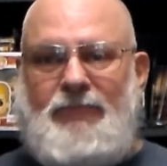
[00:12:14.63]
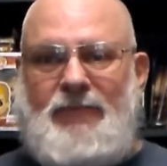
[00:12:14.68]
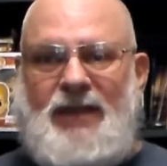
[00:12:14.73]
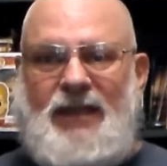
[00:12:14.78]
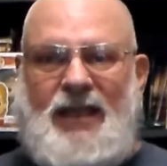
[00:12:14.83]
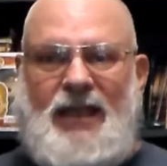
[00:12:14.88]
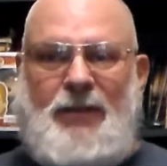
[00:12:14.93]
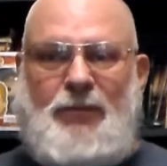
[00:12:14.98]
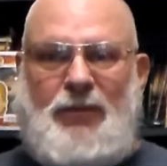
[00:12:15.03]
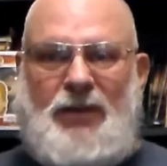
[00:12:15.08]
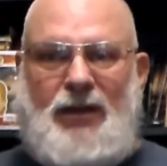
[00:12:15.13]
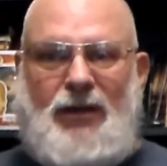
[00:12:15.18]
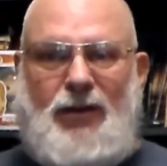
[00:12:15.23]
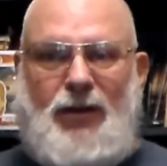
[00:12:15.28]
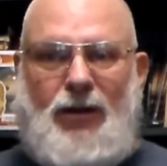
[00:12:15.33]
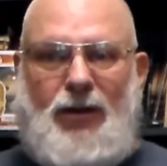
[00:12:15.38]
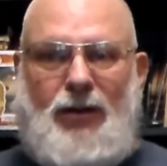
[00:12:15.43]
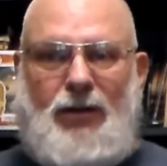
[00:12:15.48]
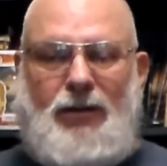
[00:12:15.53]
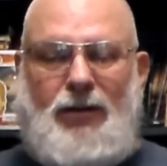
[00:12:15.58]
keep the
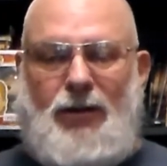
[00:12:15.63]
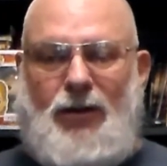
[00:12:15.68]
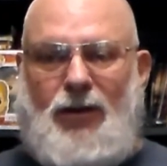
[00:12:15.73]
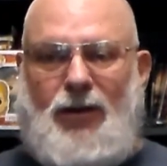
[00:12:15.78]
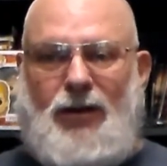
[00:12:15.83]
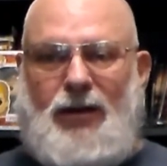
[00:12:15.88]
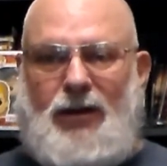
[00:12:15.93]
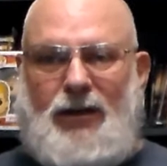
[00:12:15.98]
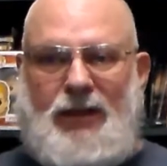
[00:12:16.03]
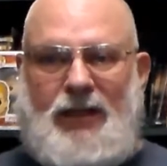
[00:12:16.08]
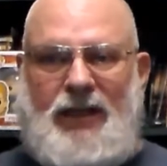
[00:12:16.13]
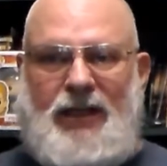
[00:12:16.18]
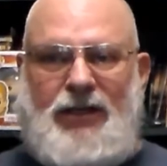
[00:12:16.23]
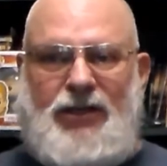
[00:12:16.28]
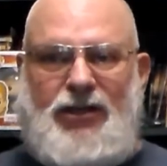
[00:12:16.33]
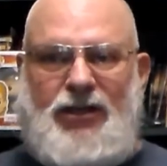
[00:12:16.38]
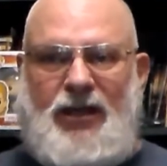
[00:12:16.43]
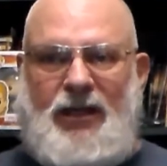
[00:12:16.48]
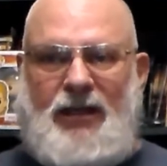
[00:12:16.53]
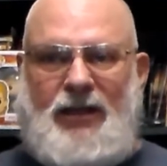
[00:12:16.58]
dog on a
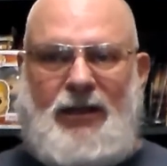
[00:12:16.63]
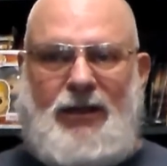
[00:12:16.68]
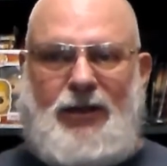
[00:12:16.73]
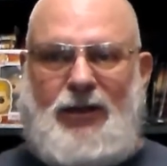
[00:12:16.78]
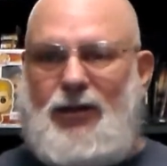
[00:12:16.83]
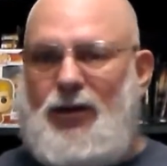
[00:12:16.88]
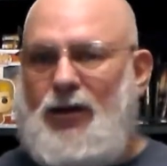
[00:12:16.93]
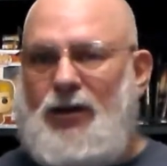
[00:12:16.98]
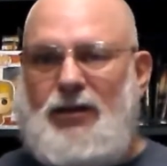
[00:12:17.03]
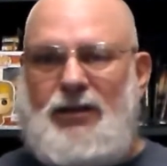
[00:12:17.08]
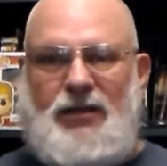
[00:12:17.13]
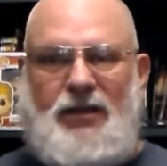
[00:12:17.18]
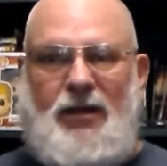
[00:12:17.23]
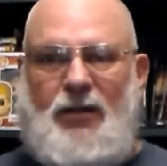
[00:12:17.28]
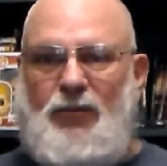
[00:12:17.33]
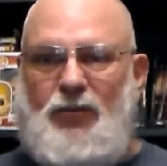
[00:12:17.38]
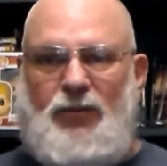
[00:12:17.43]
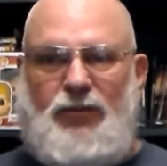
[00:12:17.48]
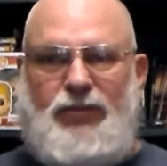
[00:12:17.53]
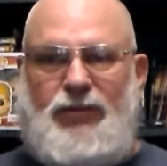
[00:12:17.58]
leash and dogs
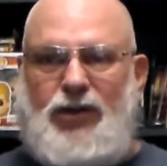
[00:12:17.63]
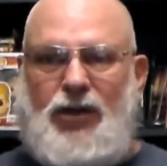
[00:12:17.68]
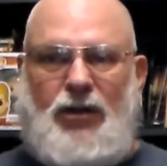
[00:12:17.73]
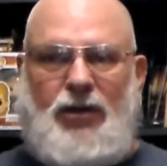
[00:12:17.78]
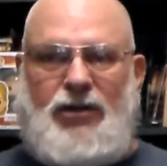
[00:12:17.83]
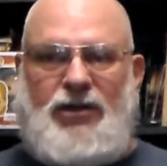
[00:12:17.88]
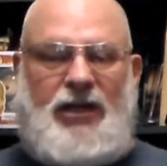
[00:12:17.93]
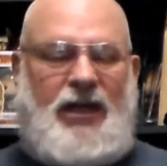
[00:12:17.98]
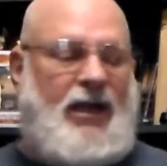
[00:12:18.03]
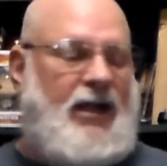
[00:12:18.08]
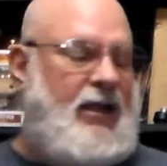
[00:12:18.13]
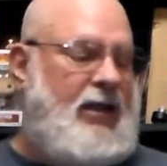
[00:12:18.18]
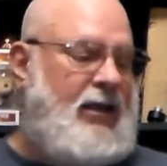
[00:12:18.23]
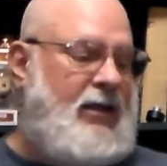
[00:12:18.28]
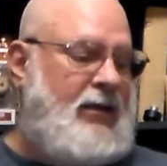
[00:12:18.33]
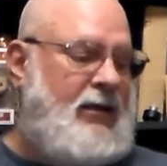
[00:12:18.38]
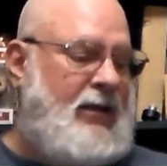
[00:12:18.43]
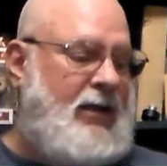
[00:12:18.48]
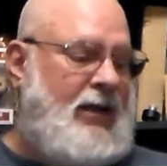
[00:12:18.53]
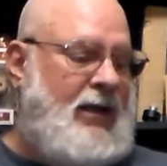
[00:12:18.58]
come charging at
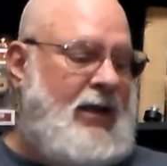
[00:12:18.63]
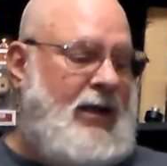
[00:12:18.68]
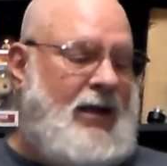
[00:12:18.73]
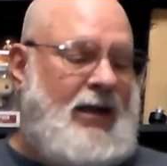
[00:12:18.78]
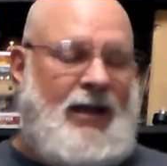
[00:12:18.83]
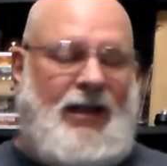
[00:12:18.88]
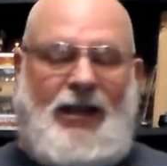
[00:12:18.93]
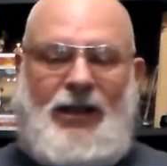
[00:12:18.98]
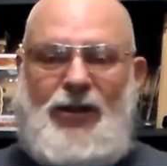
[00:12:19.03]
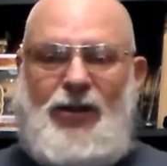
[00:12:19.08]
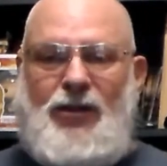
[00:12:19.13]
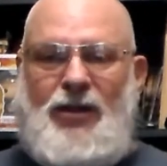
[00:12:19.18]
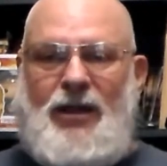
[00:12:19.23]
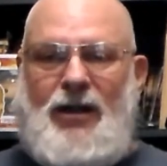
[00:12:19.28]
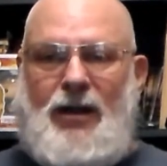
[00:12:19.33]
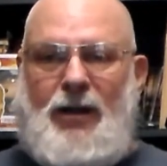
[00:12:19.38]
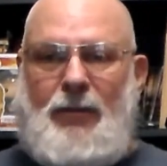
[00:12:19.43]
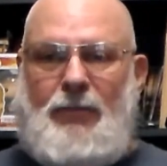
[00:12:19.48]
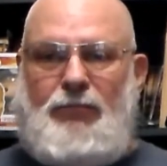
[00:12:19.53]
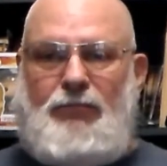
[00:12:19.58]
you and you
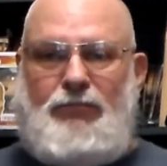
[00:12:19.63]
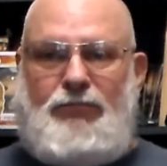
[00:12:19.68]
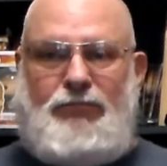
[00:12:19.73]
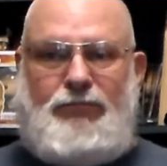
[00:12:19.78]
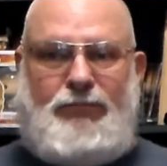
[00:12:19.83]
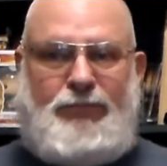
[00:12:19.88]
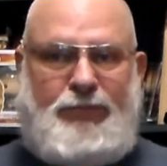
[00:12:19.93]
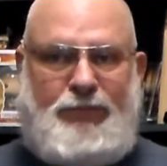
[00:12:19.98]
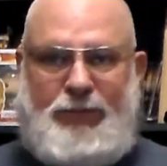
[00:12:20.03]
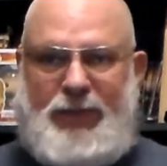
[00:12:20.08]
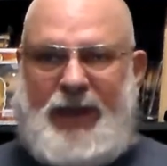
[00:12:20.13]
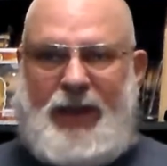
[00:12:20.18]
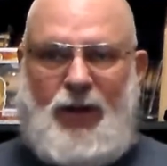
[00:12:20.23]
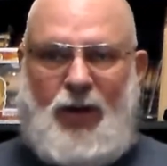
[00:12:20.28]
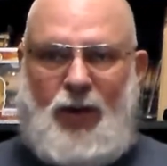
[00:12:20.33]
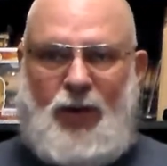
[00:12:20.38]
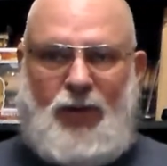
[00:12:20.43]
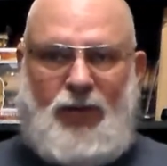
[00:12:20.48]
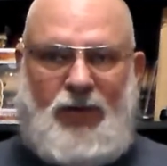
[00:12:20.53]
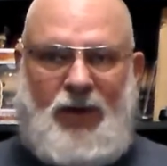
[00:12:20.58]
get a big
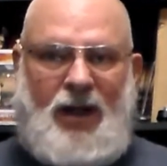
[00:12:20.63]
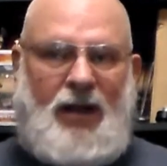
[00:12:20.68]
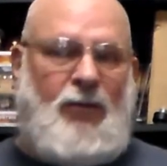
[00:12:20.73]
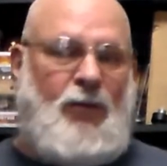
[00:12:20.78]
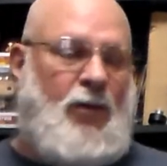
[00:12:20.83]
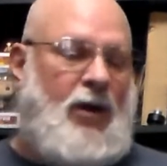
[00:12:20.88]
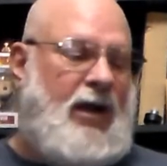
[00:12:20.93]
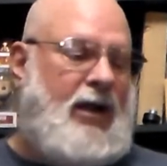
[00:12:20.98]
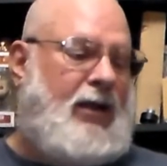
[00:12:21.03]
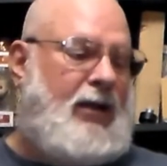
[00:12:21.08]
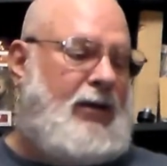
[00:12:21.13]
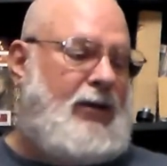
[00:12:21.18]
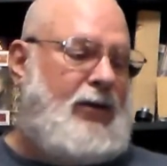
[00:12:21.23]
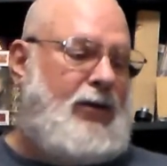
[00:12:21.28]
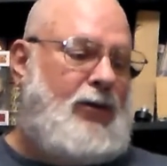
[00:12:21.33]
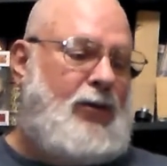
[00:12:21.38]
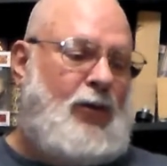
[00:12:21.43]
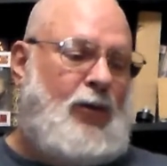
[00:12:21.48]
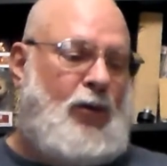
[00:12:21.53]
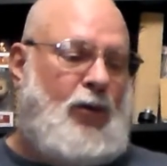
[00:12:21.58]
old
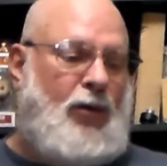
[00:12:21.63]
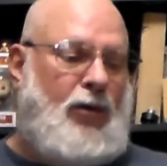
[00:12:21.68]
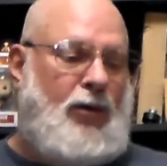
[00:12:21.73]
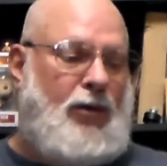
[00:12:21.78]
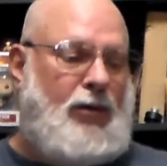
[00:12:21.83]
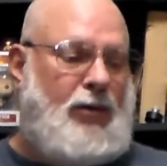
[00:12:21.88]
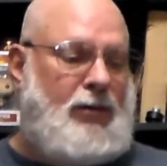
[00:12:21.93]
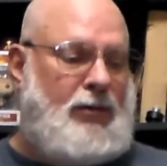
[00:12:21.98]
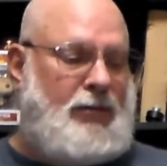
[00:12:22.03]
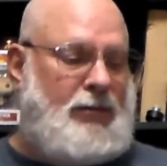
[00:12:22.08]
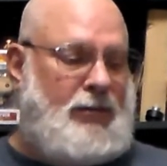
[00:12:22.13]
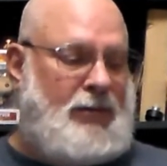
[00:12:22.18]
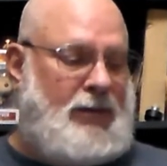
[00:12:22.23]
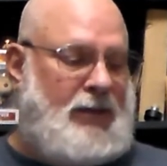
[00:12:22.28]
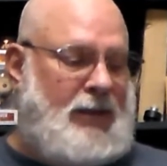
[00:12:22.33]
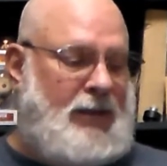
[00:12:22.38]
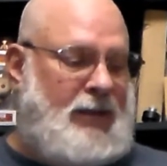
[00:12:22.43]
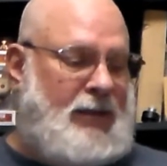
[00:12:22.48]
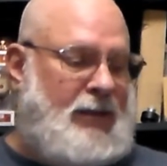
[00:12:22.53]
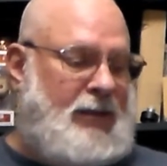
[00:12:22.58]
Rottweiler or
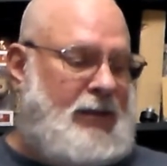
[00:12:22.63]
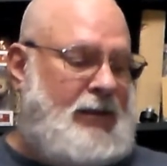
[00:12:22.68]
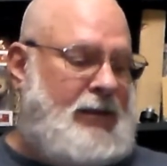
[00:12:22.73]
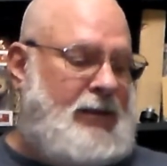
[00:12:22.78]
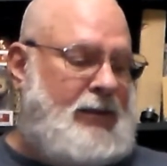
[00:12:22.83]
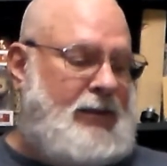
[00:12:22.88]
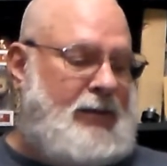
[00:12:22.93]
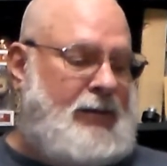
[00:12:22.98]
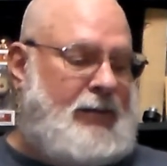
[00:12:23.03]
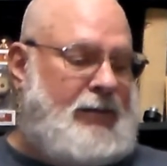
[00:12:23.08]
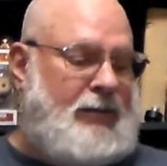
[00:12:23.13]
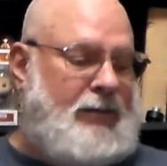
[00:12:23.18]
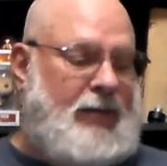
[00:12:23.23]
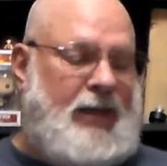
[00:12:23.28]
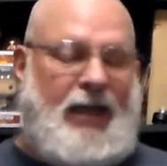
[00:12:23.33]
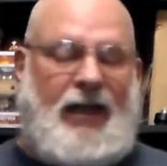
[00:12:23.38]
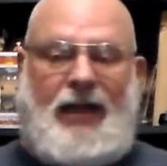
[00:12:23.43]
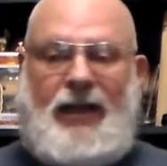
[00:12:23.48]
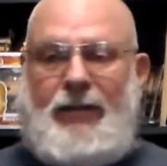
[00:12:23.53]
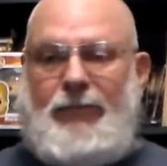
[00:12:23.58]

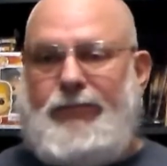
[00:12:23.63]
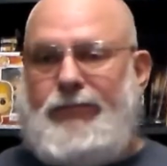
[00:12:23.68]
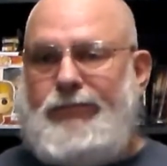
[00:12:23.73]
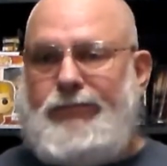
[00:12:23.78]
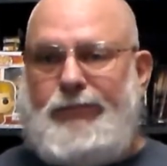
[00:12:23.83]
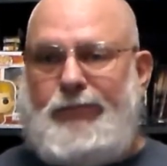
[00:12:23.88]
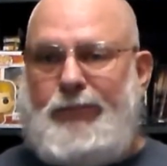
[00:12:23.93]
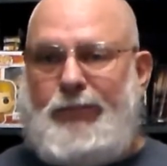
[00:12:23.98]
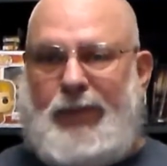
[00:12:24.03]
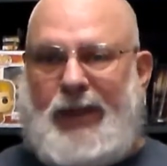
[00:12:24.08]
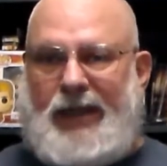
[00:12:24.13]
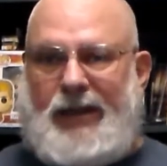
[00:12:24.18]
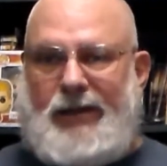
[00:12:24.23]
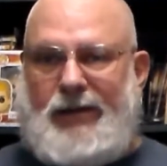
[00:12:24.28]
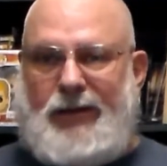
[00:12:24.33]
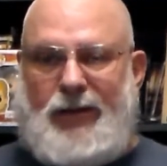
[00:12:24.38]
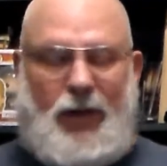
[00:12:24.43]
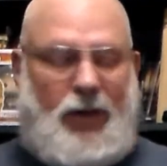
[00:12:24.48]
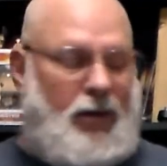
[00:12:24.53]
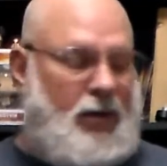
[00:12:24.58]
any
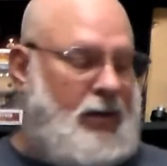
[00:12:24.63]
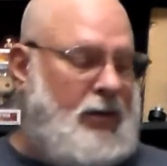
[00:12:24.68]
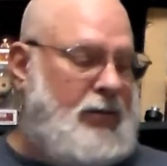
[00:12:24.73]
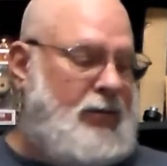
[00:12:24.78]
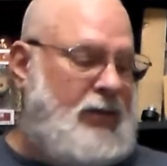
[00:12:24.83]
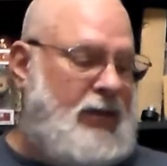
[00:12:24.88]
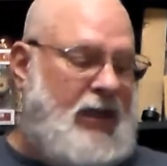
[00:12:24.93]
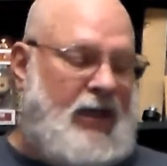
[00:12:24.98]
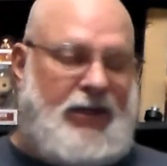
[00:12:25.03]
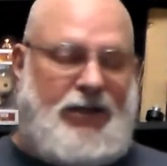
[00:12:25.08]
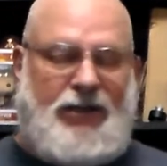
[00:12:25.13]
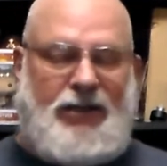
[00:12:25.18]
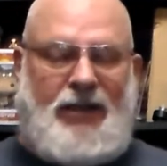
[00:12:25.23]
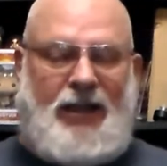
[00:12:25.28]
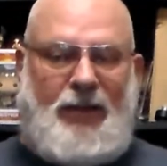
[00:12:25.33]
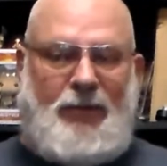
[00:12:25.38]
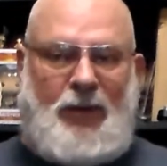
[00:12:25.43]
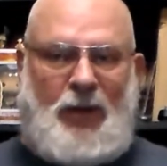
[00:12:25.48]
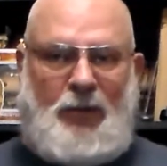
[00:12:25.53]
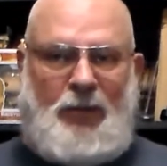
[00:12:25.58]
big dog. They just
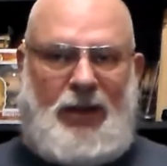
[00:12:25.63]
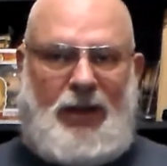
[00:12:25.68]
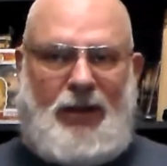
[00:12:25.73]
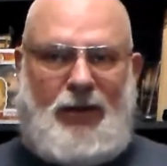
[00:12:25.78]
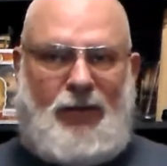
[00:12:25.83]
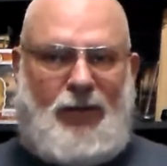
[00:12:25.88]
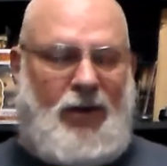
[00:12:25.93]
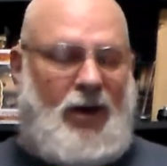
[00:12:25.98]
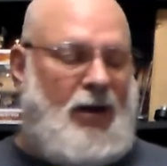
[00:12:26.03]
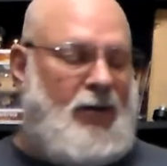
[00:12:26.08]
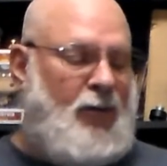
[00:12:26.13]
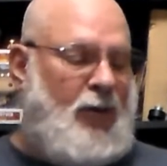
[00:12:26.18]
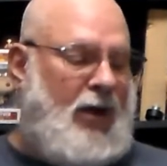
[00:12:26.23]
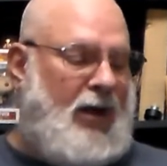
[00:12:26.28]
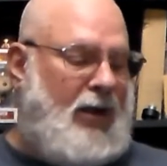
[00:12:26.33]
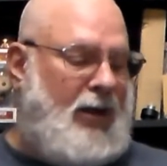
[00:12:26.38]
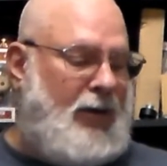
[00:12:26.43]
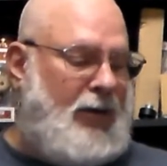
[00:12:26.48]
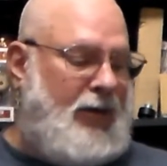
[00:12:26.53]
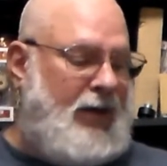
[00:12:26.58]
happen to be a
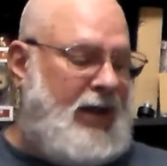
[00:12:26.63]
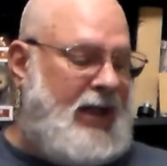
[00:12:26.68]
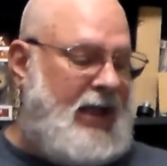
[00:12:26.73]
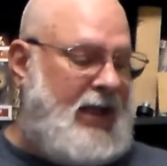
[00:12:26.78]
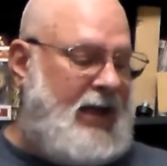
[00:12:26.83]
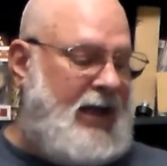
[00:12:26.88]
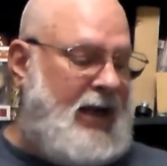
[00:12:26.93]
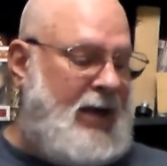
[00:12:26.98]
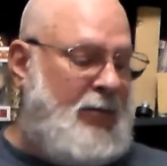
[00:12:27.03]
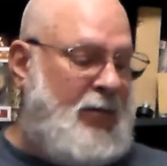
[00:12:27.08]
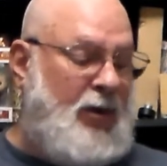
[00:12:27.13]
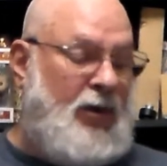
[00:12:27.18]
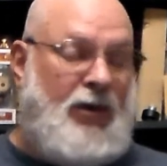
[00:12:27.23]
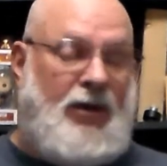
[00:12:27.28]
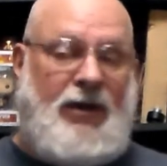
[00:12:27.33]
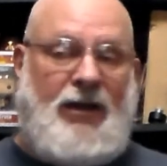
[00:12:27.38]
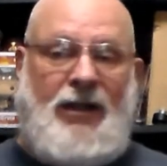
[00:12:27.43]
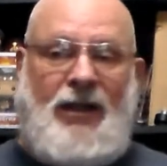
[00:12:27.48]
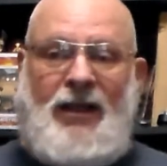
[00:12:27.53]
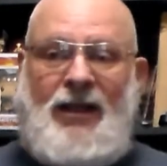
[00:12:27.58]
Rottweiler in that
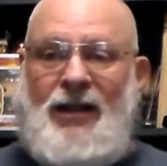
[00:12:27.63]
neighborhood.